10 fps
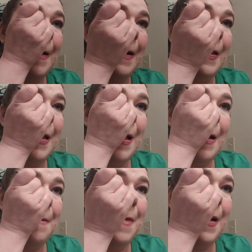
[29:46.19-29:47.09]
Get that
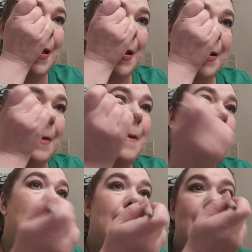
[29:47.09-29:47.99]
in my inner
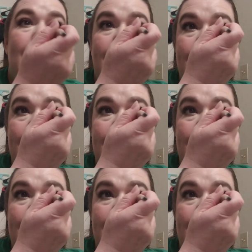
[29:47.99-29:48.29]
corner.